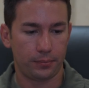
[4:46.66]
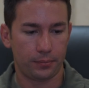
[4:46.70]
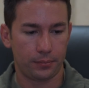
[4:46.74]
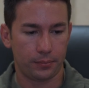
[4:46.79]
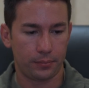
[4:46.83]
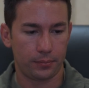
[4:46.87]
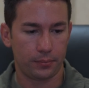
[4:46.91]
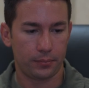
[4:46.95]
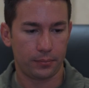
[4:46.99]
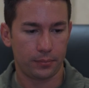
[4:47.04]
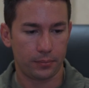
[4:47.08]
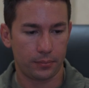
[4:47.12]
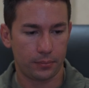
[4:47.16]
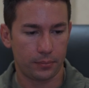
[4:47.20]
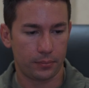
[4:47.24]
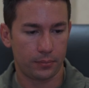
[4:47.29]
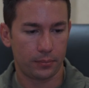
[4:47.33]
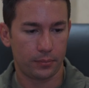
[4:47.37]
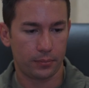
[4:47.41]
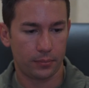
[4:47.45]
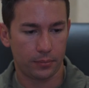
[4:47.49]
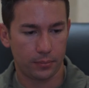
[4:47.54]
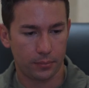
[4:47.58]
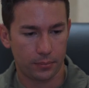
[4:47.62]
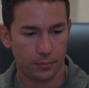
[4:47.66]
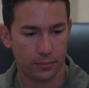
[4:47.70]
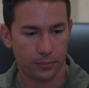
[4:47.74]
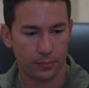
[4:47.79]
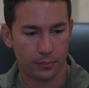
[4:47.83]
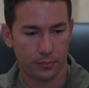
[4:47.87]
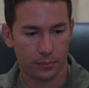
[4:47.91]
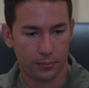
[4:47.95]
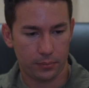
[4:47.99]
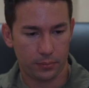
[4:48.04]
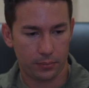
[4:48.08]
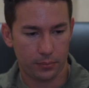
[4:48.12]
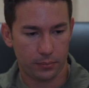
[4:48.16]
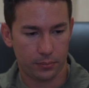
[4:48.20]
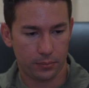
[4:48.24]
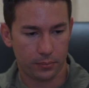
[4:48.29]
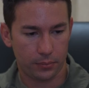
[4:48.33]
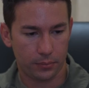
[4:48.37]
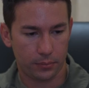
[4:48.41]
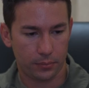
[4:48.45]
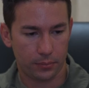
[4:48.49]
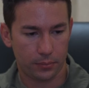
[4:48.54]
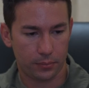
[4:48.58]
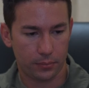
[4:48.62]

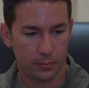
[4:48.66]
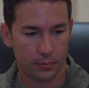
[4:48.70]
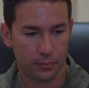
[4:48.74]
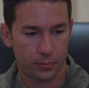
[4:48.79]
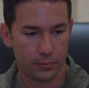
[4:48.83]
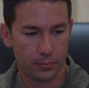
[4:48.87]
Nothing is said.